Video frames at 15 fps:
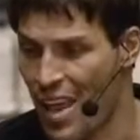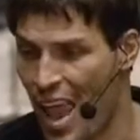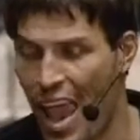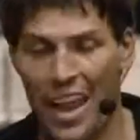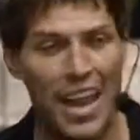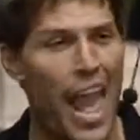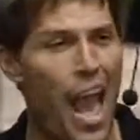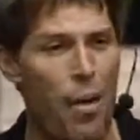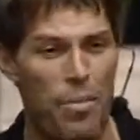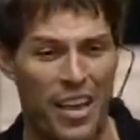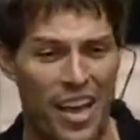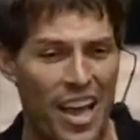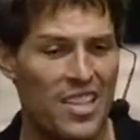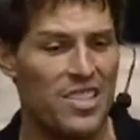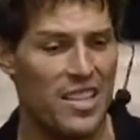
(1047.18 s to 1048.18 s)
And now
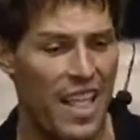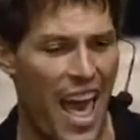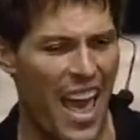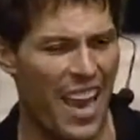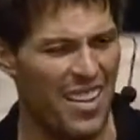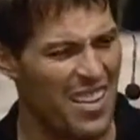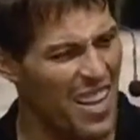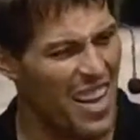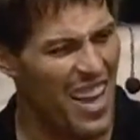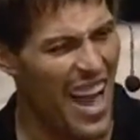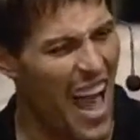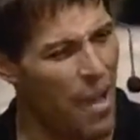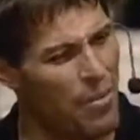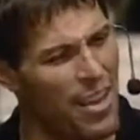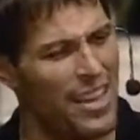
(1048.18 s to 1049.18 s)
because of that,
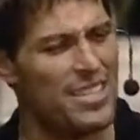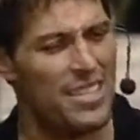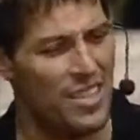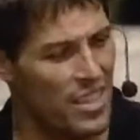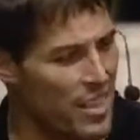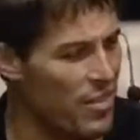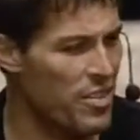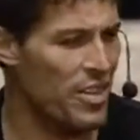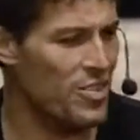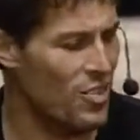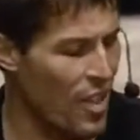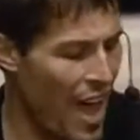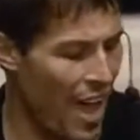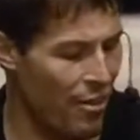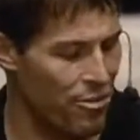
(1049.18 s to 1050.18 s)
I'm get to live this
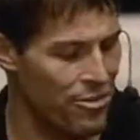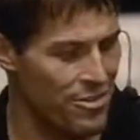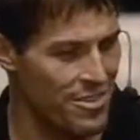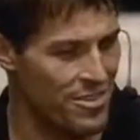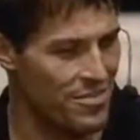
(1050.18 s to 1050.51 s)
life.